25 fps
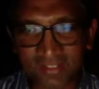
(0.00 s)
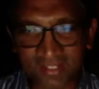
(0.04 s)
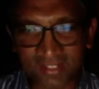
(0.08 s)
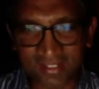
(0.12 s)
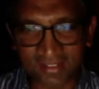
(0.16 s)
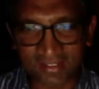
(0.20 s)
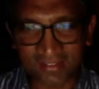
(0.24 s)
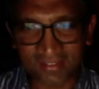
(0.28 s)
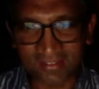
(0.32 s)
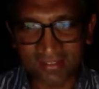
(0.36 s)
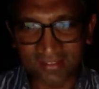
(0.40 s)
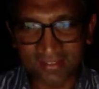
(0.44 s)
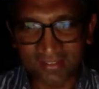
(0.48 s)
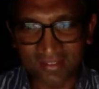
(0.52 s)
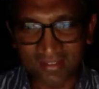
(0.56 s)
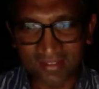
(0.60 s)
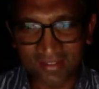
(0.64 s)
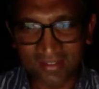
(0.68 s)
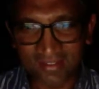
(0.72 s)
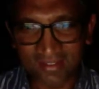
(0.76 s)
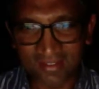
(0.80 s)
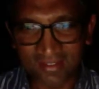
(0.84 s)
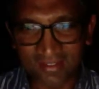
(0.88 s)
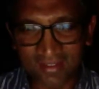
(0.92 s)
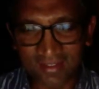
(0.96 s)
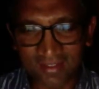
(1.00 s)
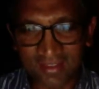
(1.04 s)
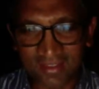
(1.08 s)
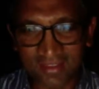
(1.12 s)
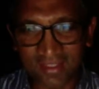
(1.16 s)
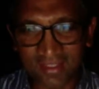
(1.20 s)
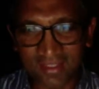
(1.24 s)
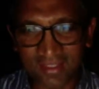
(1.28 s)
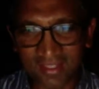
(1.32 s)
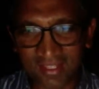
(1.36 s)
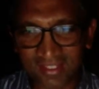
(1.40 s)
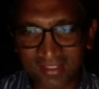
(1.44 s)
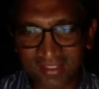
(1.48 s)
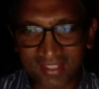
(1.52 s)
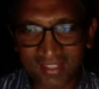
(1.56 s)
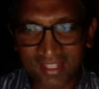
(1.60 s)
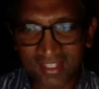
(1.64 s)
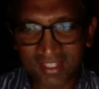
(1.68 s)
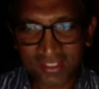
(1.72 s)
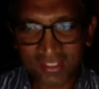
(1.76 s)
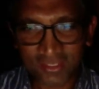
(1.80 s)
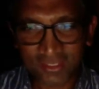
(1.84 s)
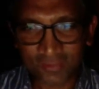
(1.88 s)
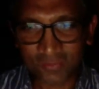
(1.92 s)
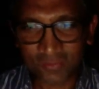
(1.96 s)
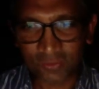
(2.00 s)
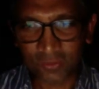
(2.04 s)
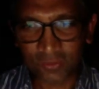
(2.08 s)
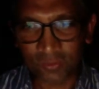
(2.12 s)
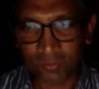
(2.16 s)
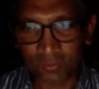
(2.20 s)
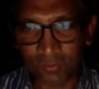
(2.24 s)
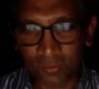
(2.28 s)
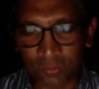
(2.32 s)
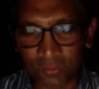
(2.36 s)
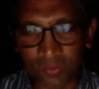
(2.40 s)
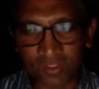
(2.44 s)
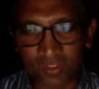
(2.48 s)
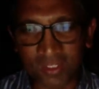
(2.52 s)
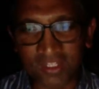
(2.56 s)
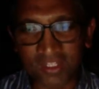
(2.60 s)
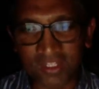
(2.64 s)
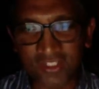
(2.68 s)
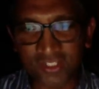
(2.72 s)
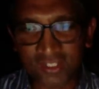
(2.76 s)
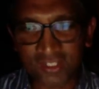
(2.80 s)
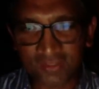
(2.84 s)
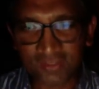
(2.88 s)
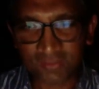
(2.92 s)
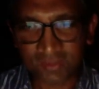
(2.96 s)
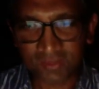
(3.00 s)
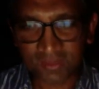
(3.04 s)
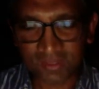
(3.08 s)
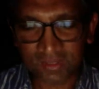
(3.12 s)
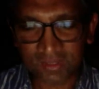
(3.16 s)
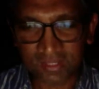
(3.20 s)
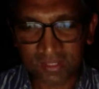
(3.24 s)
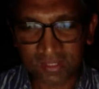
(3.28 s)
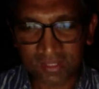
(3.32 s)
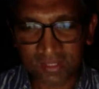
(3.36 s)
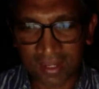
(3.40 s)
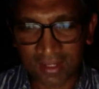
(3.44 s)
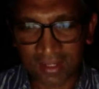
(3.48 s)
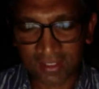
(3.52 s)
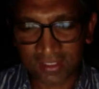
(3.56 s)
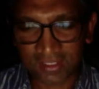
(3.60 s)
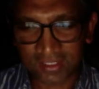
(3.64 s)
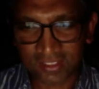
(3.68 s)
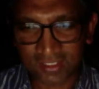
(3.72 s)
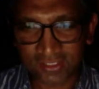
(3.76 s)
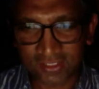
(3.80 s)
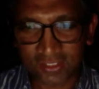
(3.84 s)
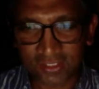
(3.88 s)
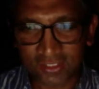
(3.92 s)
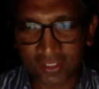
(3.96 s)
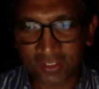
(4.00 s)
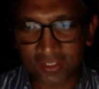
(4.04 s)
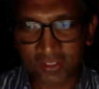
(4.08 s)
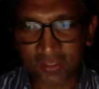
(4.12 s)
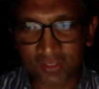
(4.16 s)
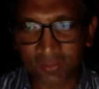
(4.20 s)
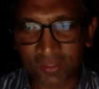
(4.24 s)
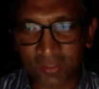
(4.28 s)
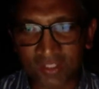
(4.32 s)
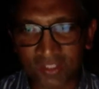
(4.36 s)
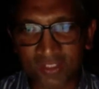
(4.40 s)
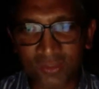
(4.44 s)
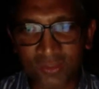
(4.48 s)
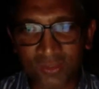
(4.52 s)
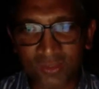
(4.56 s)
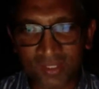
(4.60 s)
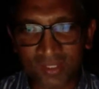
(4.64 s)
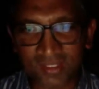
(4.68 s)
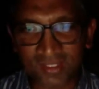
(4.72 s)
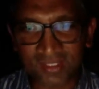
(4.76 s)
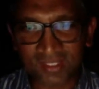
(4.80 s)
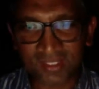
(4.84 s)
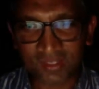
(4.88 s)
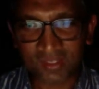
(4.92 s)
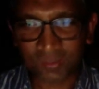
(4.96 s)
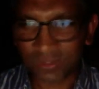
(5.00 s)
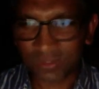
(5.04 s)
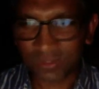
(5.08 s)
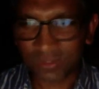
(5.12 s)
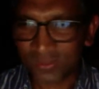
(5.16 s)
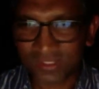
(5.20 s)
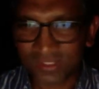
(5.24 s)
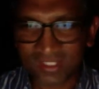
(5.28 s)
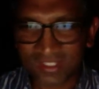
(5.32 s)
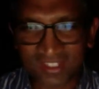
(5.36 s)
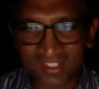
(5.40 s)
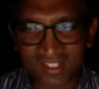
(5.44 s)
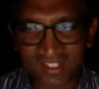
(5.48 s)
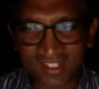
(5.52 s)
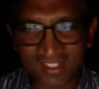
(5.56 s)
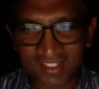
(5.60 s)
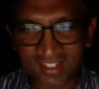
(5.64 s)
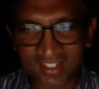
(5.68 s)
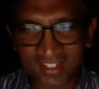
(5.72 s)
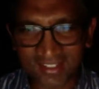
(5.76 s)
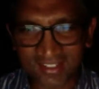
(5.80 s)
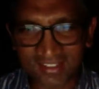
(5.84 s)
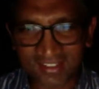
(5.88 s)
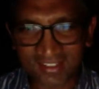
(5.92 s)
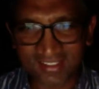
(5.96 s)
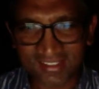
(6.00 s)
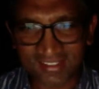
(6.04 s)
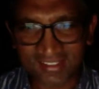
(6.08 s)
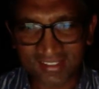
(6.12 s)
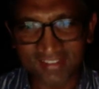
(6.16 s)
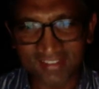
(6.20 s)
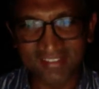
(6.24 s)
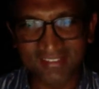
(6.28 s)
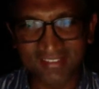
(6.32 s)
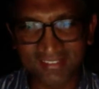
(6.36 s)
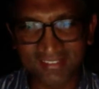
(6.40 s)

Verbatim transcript: trial. The intensive yes. group would achieve assist times of one twenty. We're using three drugs.